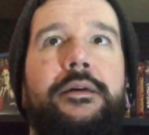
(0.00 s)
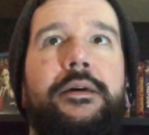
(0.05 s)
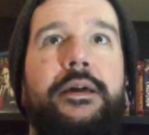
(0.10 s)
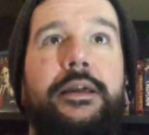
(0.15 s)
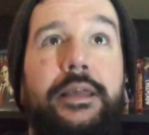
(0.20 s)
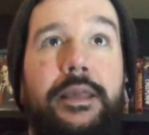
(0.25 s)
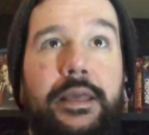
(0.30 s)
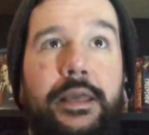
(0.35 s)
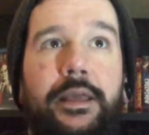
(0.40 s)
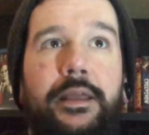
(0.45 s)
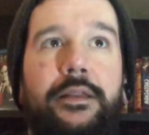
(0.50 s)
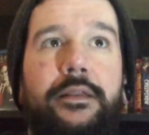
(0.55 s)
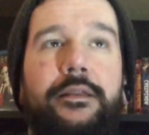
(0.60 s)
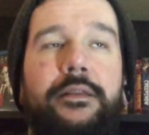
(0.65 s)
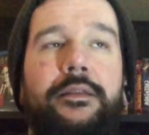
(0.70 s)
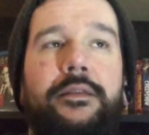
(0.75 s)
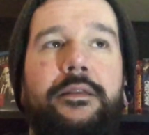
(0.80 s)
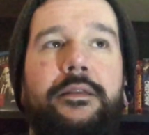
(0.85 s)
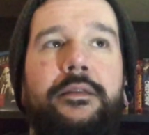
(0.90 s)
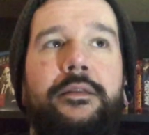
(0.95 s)
again,
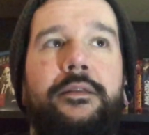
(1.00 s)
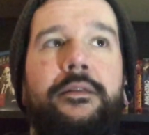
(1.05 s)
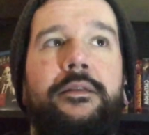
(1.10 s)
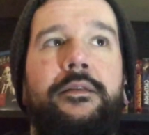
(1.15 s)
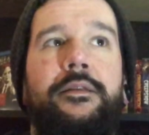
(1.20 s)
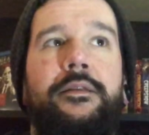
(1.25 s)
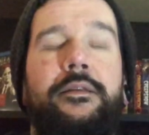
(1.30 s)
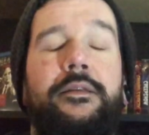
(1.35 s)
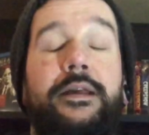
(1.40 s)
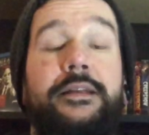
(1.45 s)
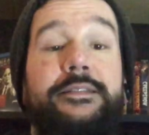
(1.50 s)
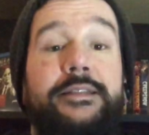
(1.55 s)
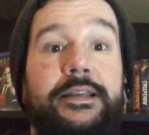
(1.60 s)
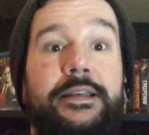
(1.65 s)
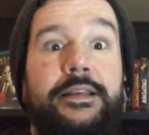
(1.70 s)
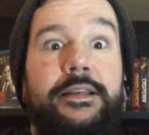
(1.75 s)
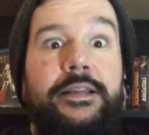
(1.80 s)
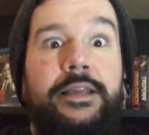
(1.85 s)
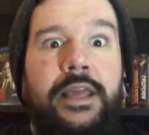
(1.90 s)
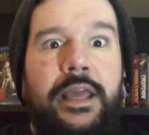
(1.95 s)
I
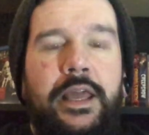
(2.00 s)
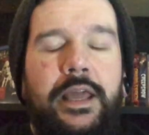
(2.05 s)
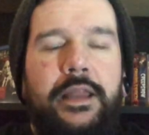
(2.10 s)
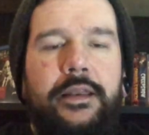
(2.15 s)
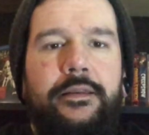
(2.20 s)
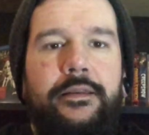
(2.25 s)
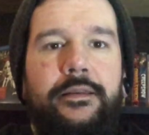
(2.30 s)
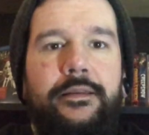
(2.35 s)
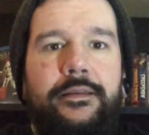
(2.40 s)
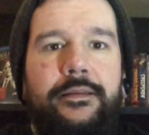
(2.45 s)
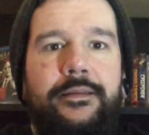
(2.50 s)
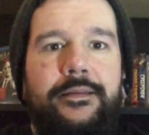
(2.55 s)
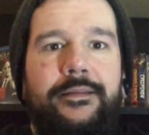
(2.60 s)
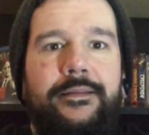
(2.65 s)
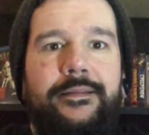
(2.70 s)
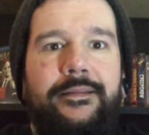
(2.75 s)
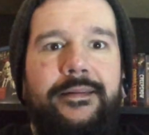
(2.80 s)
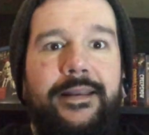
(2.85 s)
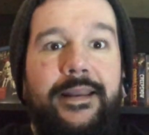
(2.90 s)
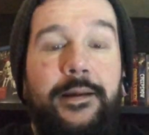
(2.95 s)
did it again.
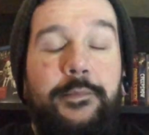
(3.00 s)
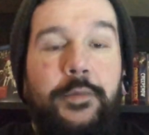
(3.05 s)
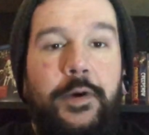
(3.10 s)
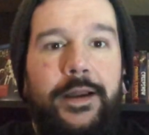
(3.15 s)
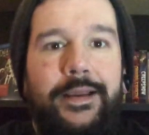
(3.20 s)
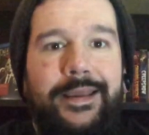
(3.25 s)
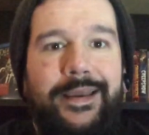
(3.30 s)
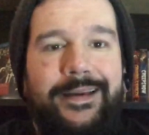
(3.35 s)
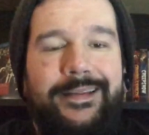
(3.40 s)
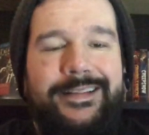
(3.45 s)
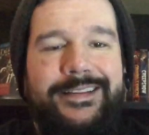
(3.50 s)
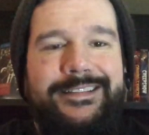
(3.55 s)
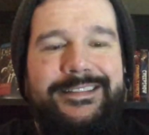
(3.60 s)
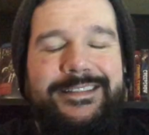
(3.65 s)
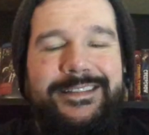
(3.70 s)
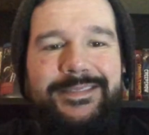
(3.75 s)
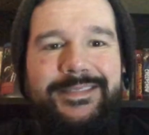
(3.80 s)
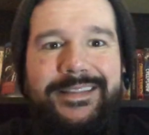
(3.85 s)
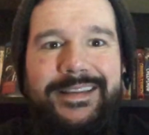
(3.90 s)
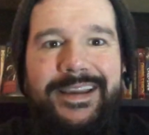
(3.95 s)
And I bought
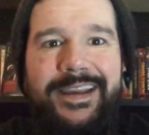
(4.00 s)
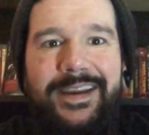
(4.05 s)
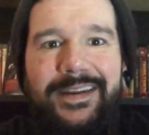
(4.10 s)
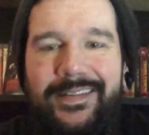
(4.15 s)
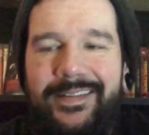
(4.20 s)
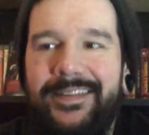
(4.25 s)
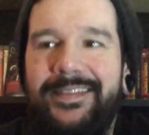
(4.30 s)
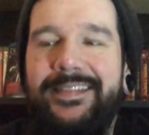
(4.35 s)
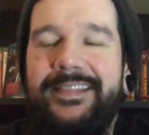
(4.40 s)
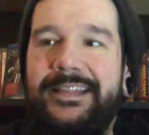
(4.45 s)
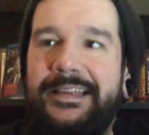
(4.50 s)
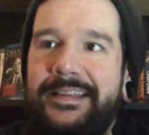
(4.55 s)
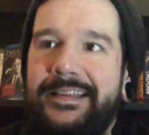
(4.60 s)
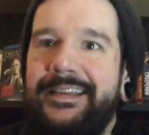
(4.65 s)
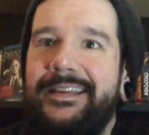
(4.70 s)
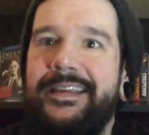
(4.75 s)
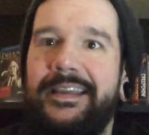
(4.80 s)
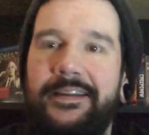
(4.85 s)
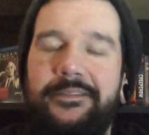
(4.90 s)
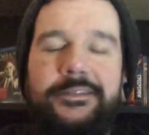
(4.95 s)
Galaxy of Terror
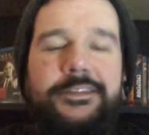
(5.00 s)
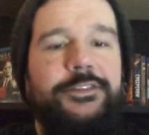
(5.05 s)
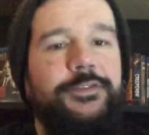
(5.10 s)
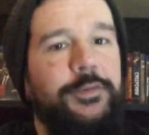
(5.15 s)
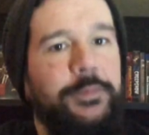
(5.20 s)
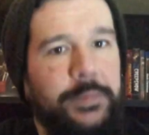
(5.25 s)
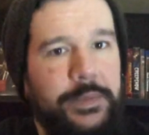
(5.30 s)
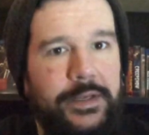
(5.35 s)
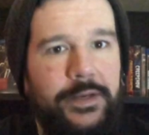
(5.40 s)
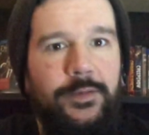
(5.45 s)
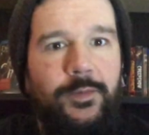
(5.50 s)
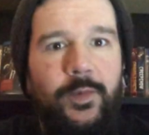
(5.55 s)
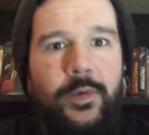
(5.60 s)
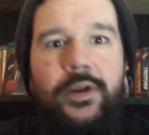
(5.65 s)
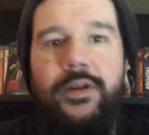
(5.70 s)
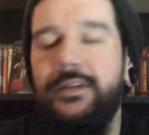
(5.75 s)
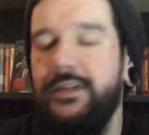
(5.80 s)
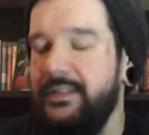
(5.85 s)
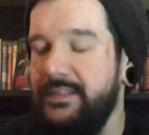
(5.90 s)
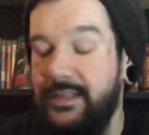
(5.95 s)
thinking it was Forbidden
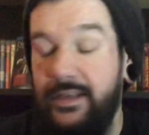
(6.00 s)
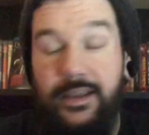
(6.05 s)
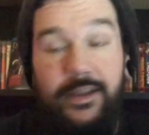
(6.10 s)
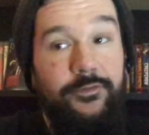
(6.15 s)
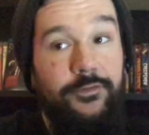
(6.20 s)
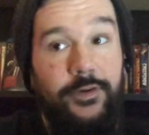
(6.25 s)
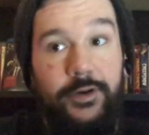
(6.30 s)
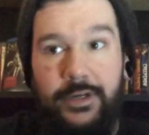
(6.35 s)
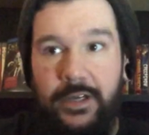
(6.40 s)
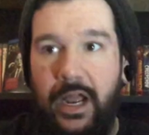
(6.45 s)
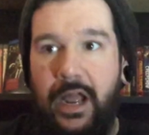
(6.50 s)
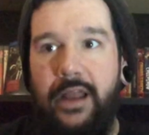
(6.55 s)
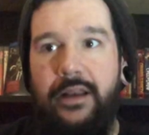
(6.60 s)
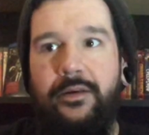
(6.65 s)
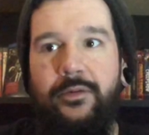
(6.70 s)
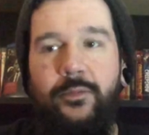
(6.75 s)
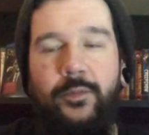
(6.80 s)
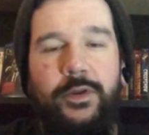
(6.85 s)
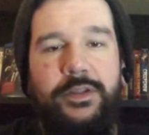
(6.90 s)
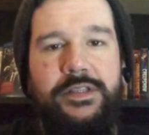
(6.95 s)
World because I had
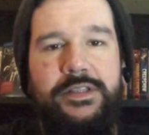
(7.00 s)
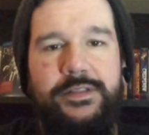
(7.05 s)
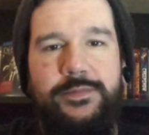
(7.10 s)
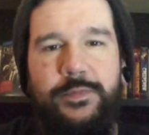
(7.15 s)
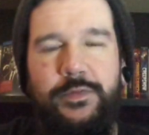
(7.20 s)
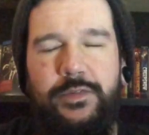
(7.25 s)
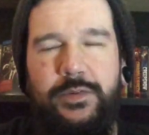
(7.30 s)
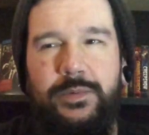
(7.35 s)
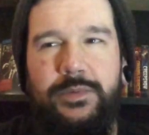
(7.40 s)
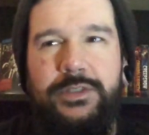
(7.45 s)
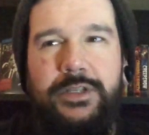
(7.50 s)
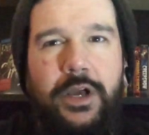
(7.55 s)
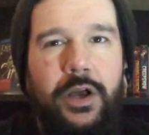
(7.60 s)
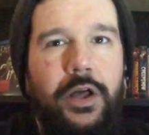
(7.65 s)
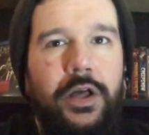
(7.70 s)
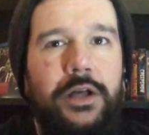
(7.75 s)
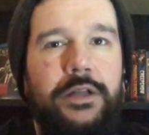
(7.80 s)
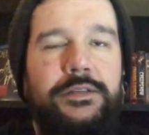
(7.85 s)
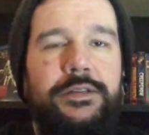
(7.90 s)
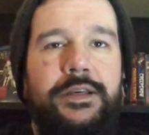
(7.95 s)
forgotten what this movie was
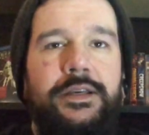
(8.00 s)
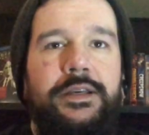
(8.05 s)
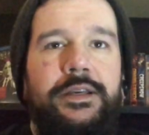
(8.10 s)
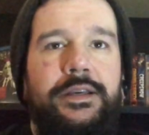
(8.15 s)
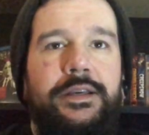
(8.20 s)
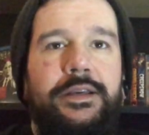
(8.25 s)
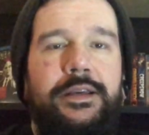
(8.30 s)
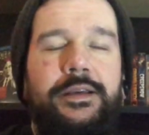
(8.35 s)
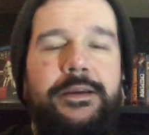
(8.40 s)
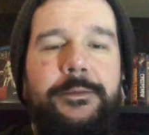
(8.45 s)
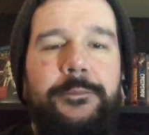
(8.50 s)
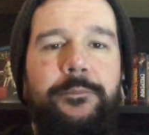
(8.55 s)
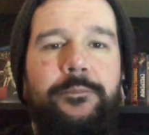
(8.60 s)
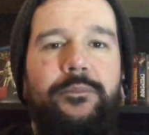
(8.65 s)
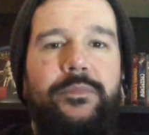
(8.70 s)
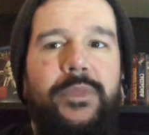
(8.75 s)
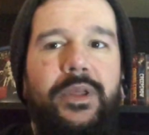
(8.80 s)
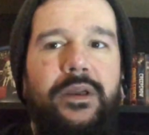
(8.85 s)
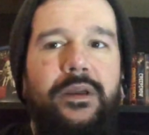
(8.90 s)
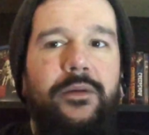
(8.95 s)
called.
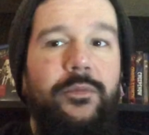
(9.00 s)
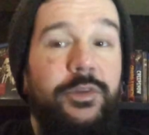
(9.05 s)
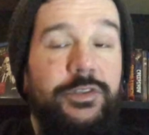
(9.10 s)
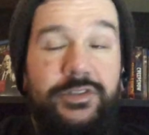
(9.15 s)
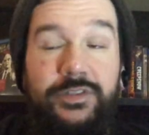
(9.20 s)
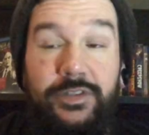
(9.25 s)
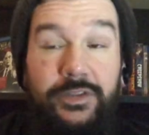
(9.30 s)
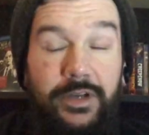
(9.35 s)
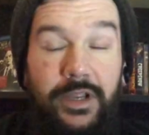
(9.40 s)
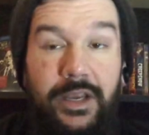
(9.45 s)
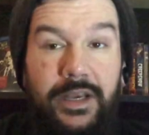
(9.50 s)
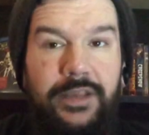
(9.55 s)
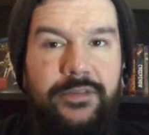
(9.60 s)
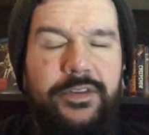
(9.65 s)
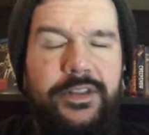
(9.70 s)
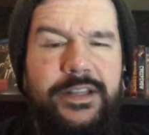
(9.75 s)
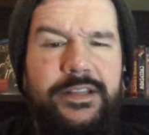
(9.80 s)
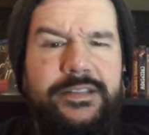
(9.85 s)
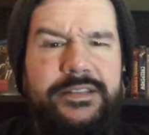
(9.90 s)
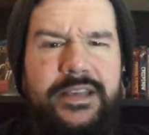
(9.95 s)
Which they're not
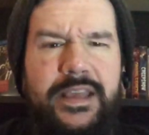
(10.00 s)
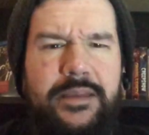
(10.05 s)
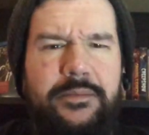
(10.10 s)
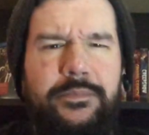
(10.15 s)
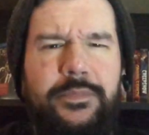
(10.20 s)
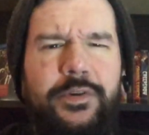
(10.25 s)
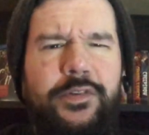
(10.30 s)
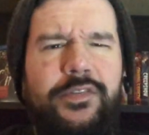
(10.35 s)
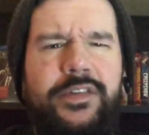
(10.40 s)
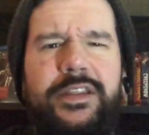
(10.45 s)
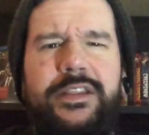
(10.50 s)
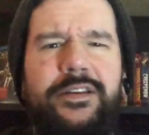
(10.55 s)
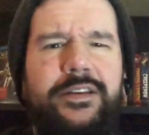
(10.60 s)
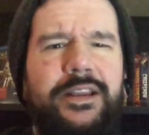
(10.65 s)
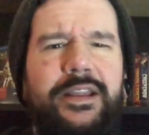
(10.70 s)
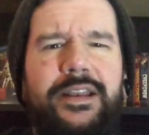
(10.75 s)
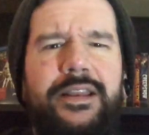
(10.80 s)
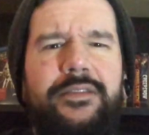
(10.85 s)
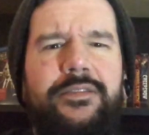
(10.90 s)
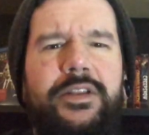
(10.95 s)
even the same movie. They're
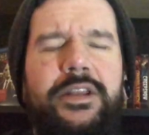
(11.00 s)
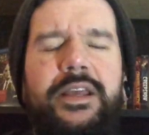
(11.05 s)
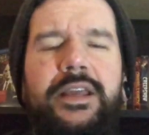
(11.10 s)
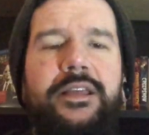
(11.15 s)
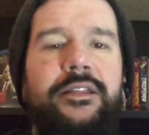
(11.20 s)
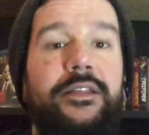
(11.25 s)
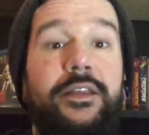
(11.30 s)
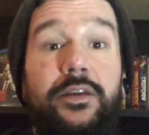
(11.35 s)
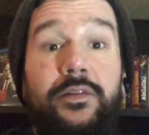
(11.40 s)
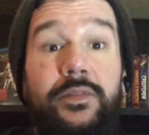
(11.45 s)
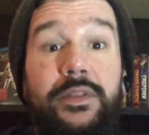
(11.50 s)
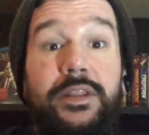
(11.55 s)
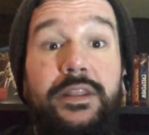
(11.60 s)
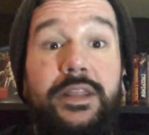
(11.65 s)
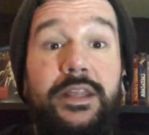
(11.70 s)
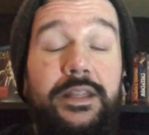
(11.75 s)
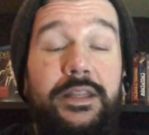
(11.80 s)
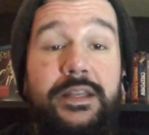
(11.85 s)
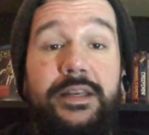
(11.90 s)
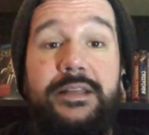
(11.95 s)
not even... The only
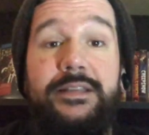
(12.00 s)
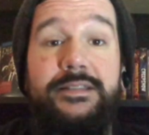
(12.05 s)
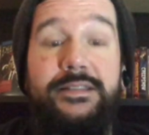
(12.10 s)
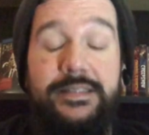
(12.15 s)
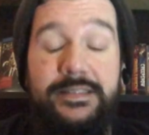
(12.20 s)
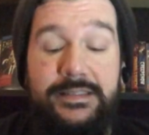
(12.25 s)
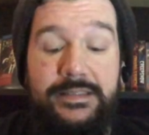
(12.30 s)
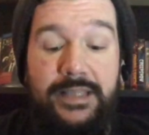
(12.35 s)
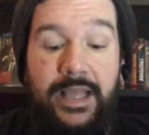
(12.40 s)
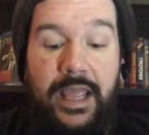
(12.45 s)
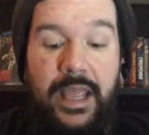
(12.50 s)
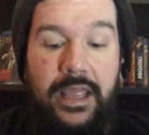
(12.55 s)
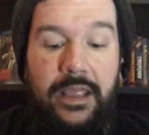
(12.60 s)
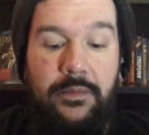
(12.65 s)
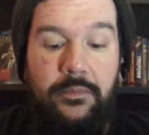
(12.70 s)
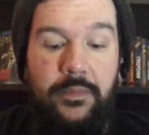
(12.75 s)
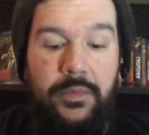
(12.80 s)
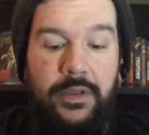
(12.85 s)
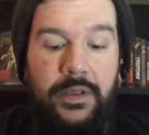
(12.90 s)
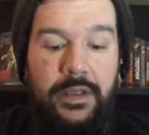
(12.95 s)
thing that is the
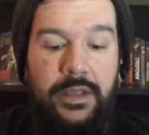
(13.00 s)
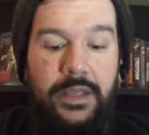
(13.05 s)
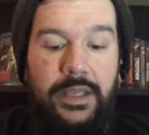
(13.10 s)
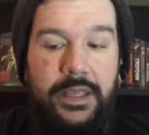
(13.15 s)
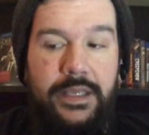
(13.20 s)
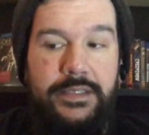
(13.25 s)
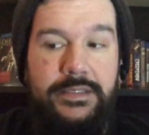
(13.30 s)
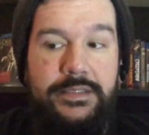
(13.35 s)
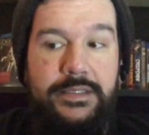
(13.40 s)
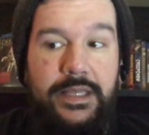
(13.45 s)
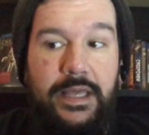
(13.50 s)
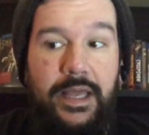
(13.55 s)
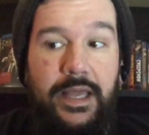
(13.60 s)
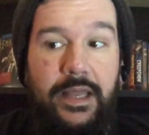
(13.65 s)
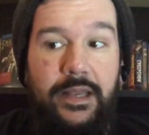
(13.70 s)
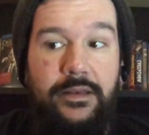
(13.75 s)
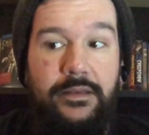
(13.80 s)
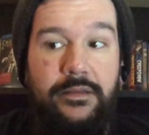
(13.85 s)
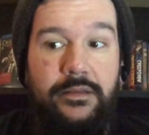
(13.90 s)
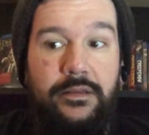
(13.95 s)
same is
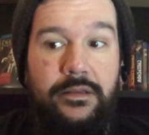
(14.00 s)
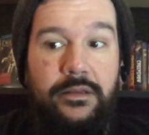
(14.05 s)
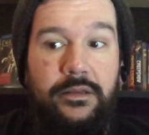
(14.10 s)
that